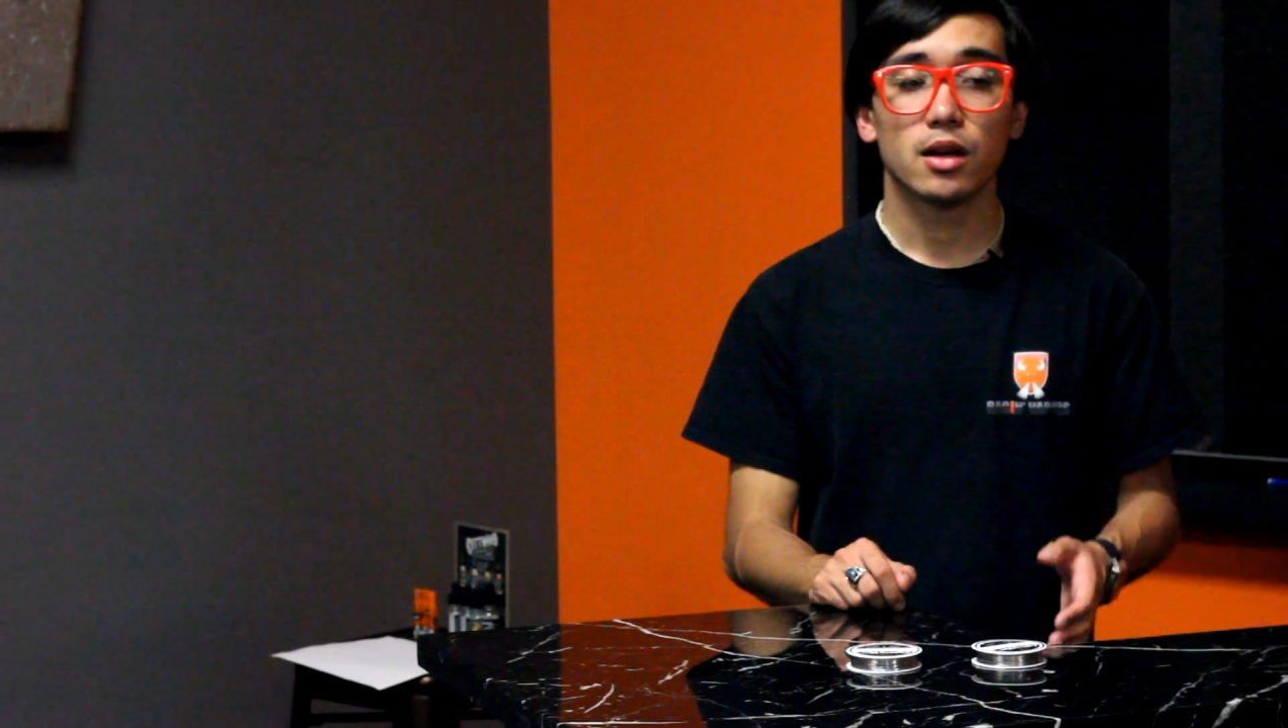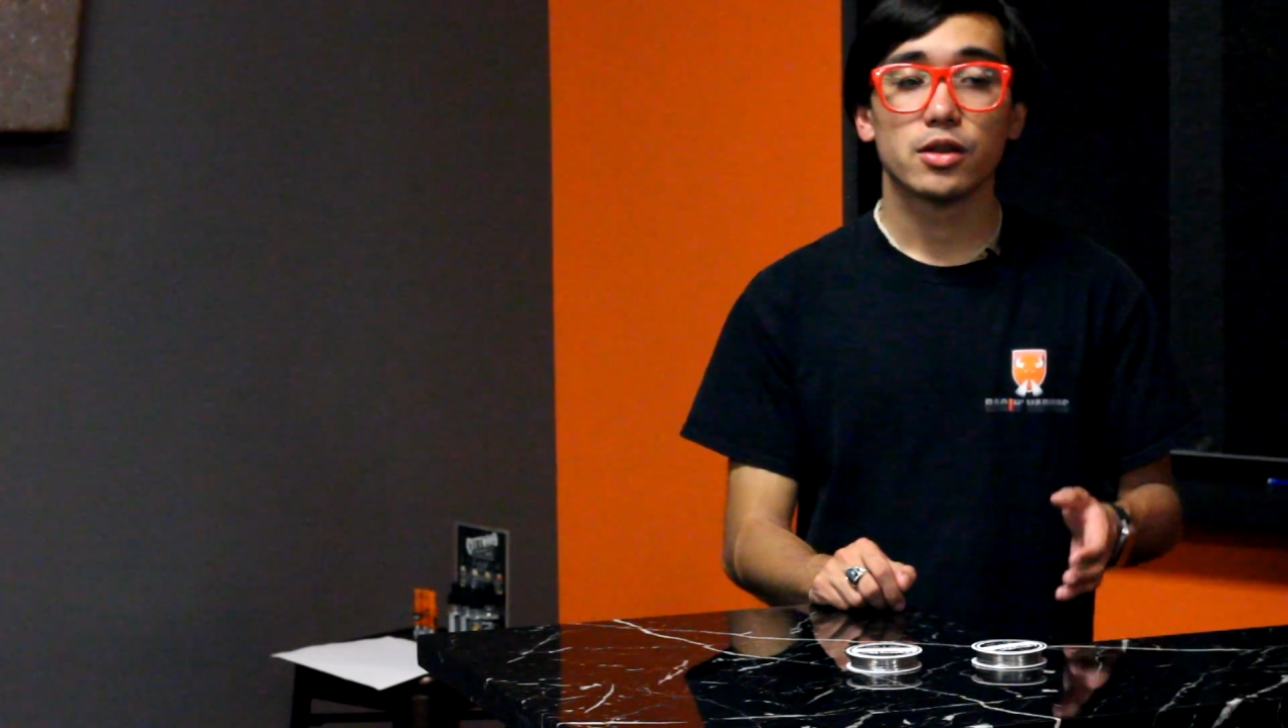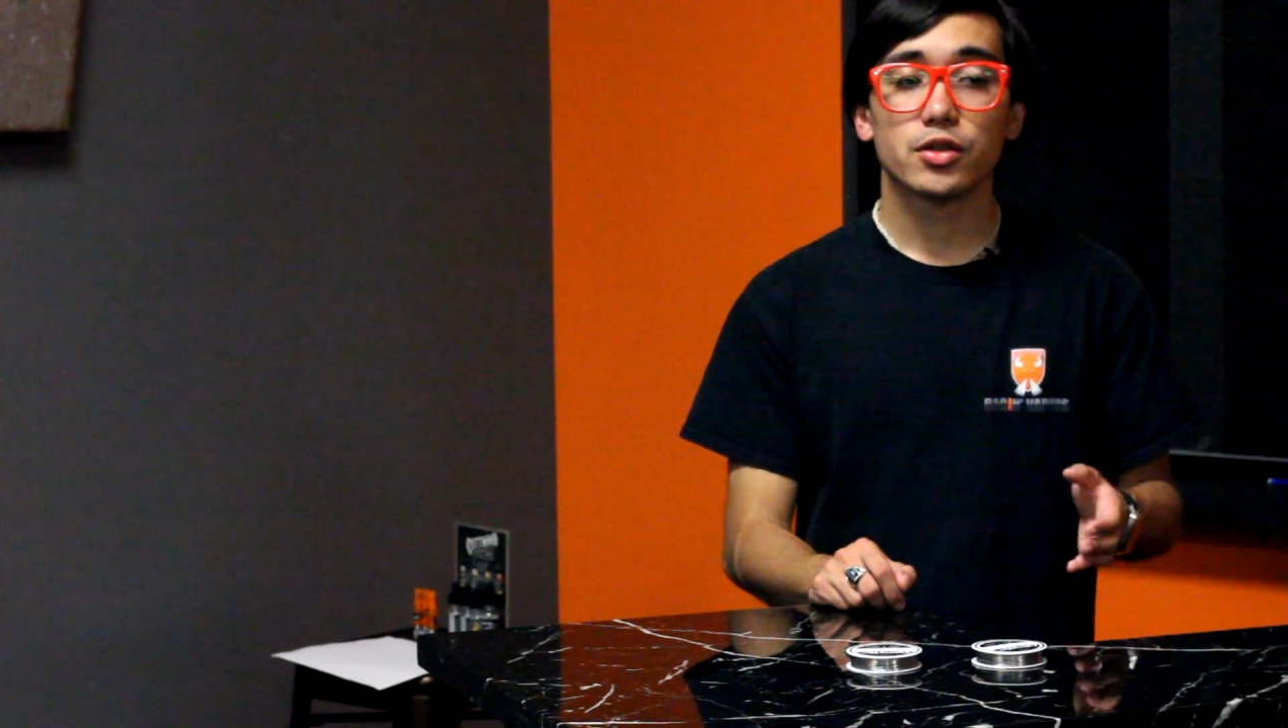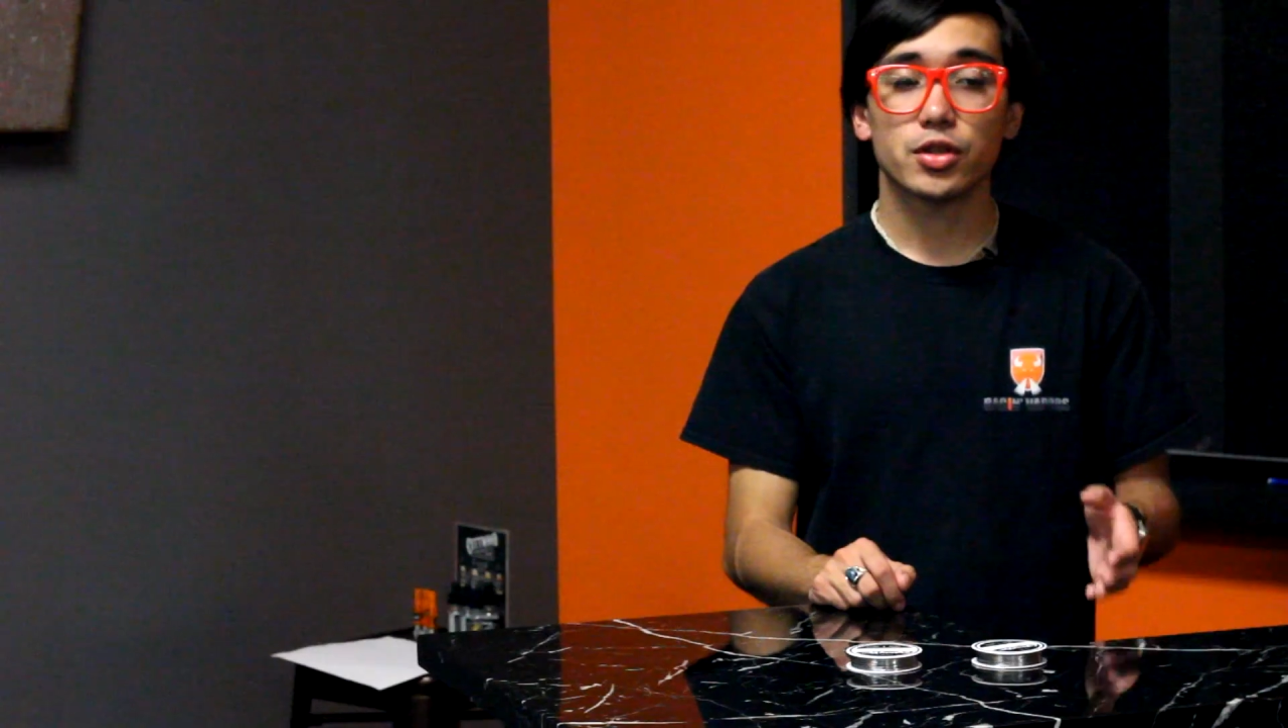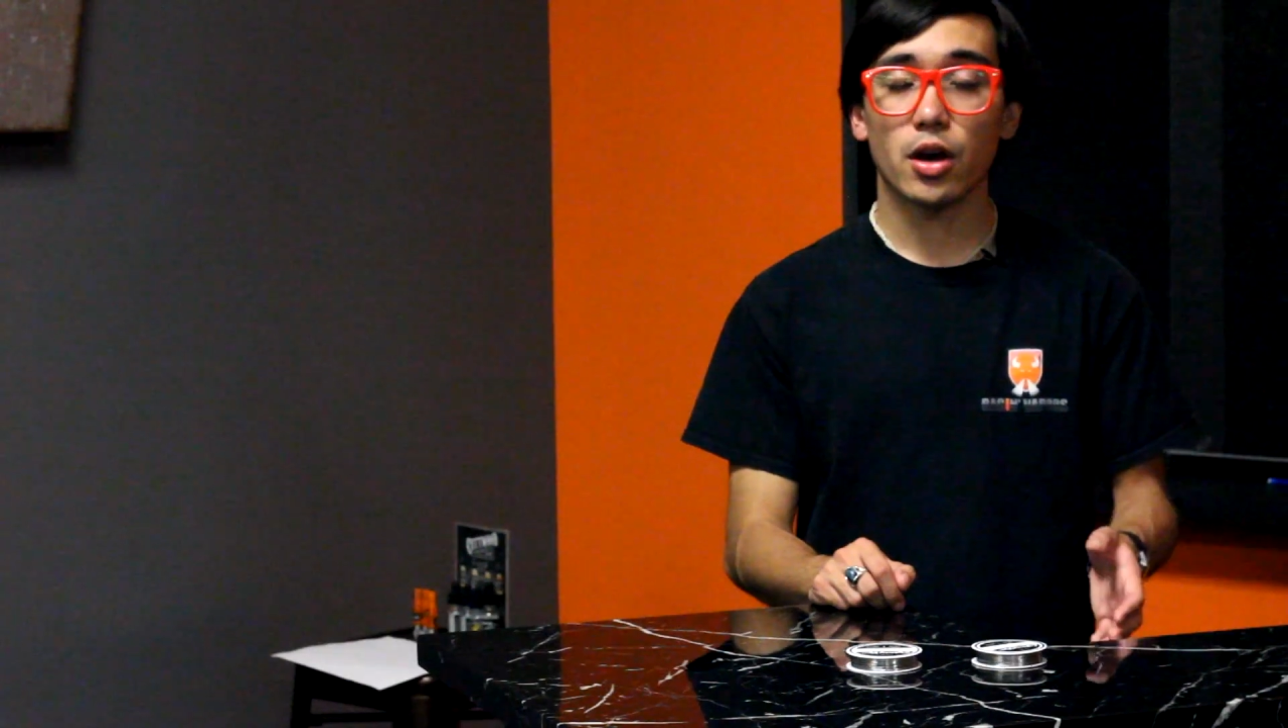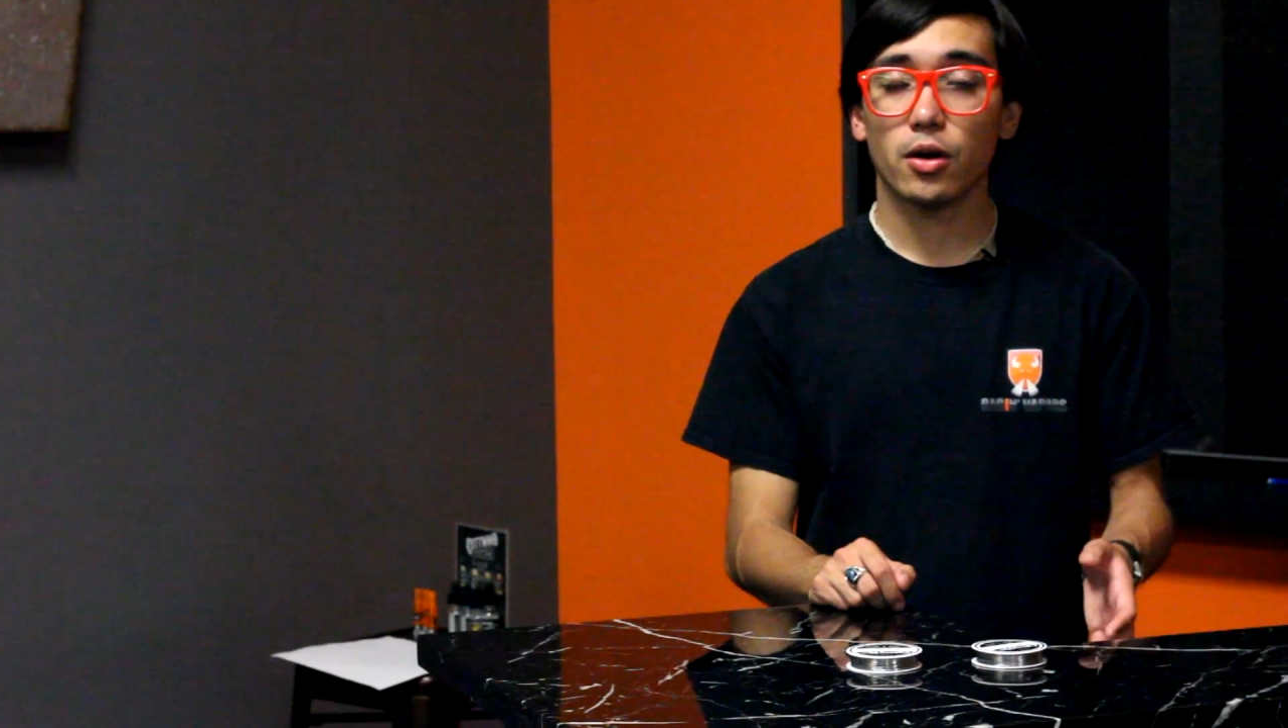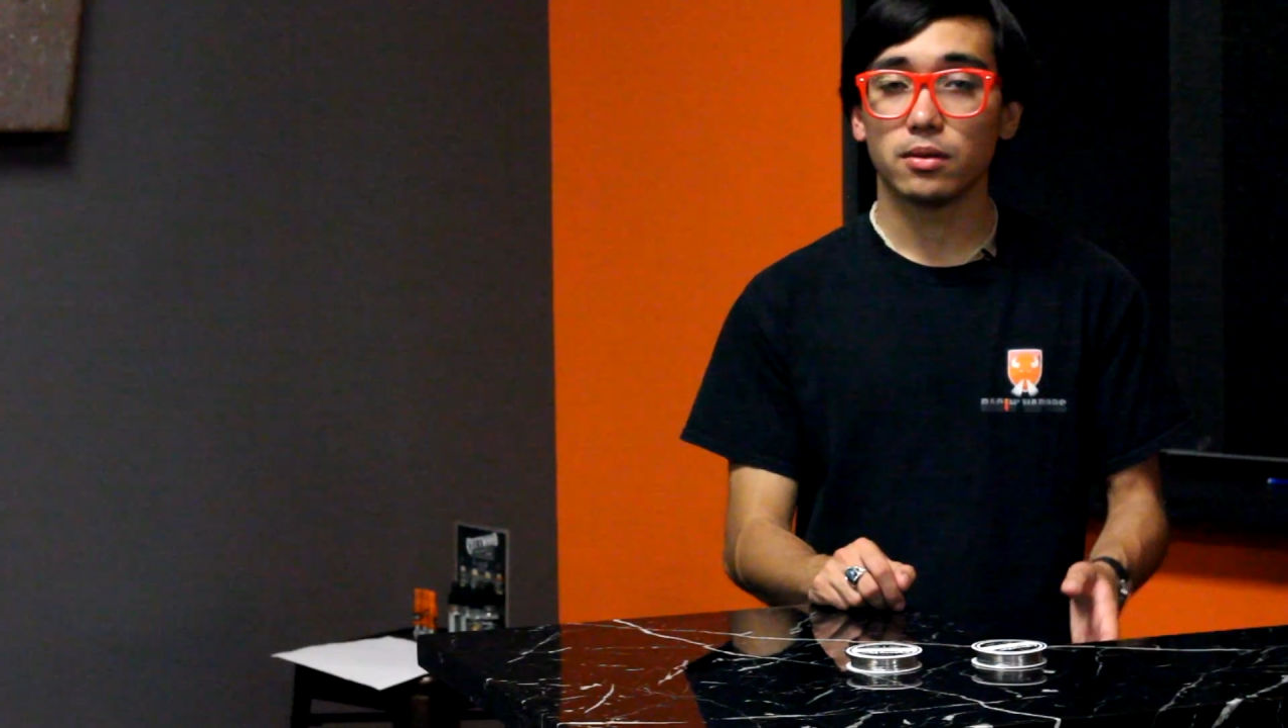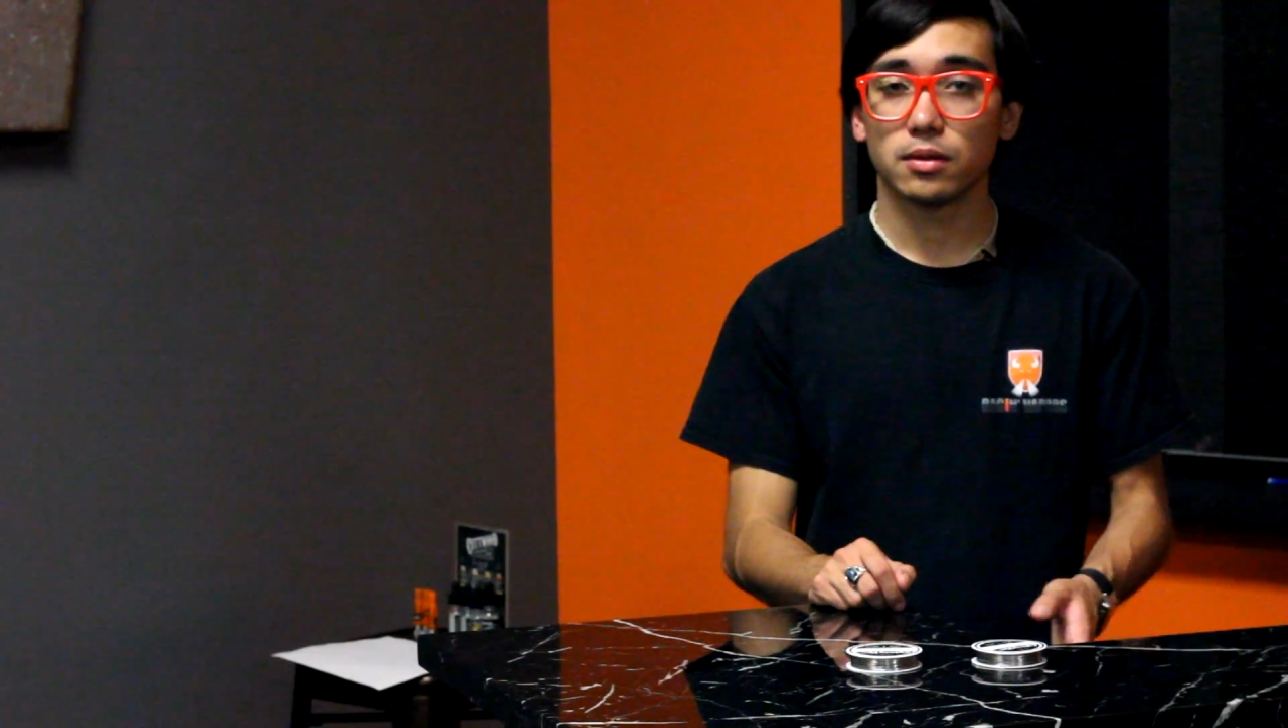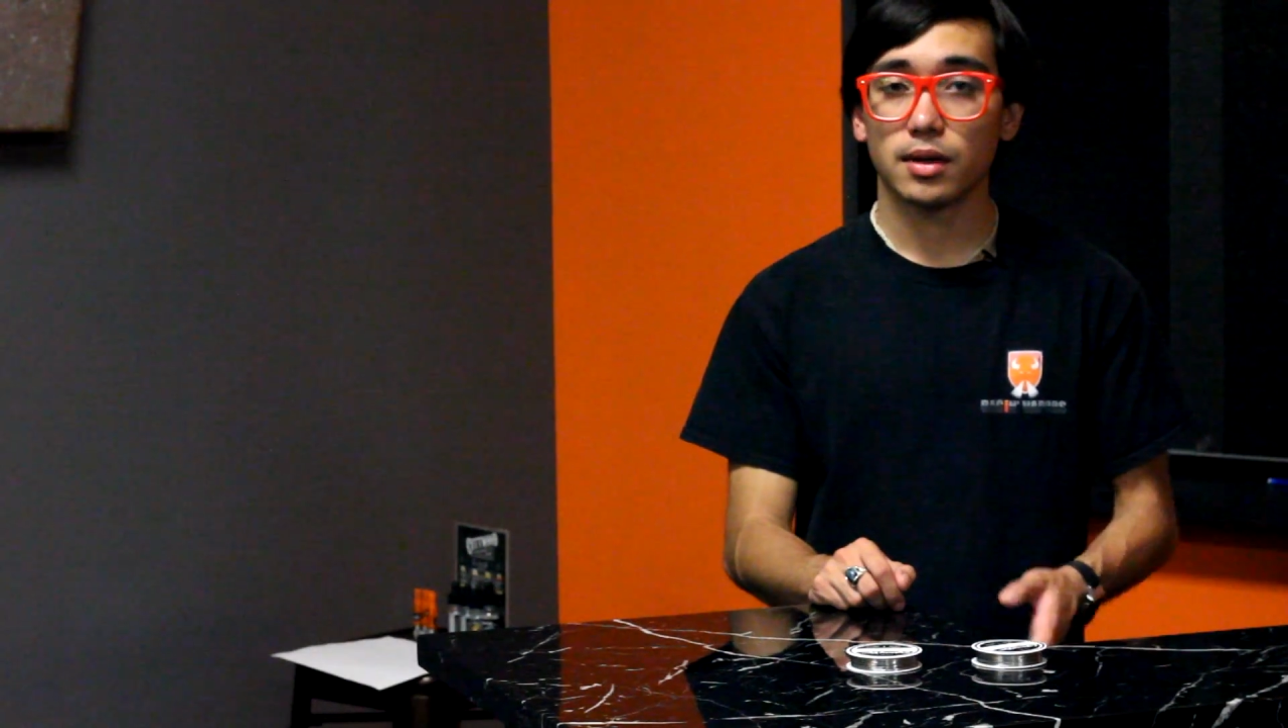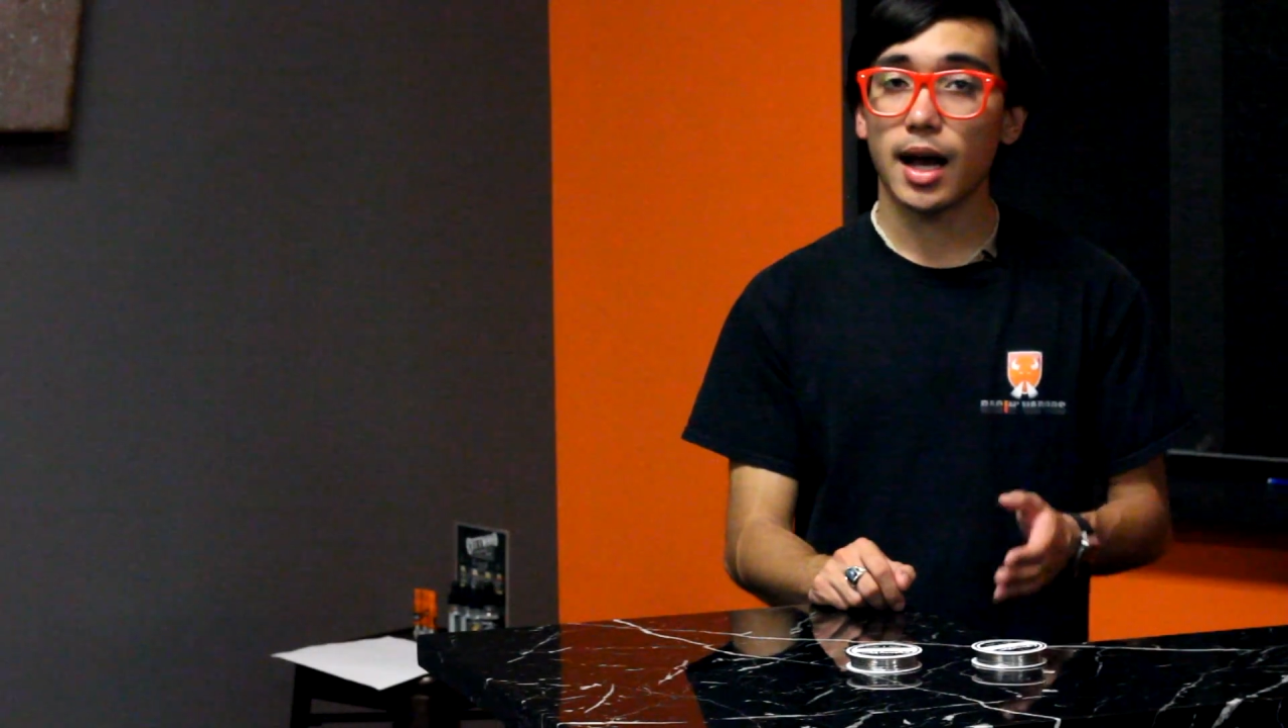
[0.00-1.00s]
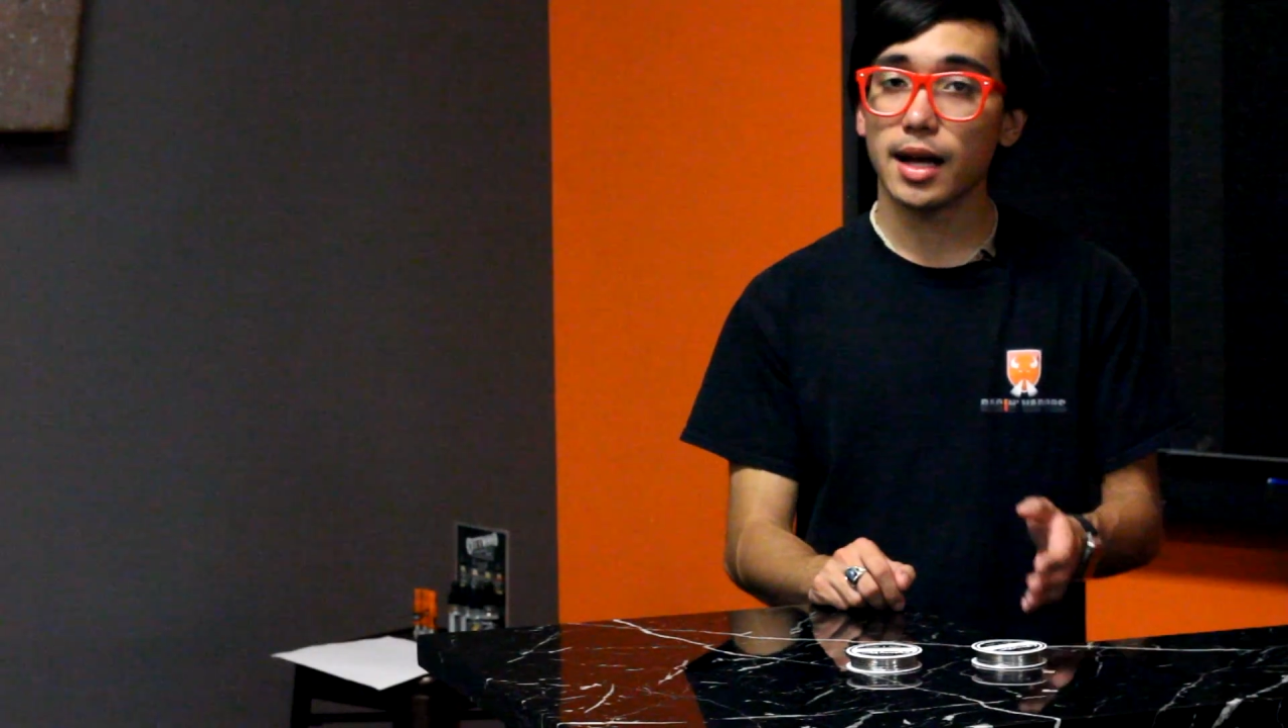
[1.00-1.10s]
So, I